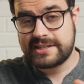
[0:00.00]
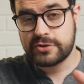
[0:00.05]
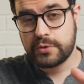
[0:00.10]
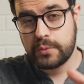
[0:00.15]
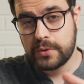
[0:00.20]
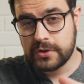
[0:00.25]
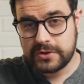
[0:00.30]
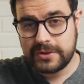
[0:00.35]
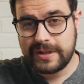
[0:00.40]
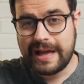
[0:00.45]

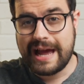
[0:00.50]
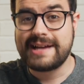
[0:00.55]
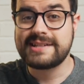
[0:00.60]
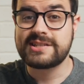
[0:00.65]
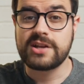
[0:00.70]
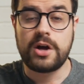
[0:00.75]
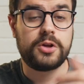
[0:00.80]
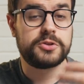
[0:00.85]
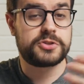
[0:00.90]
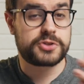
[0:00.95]
Squircle
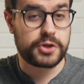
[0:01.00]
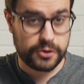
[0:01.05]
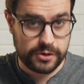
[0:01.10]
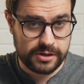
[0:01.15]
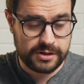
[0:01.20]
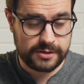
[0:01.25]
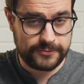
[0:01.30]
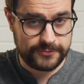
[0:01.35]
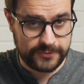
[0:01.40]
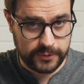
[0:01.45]
has
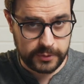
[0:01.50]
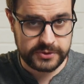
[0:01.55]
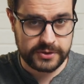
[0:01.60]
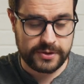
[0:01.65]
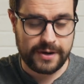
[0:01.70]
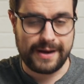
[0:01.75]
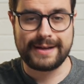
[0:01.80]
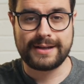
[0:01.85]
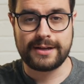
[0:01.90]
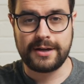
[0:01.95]
alternative
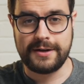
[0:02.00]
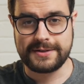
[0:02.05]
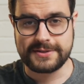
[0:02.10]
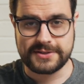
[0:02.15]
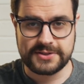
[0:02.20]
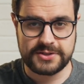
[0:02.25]
folder icons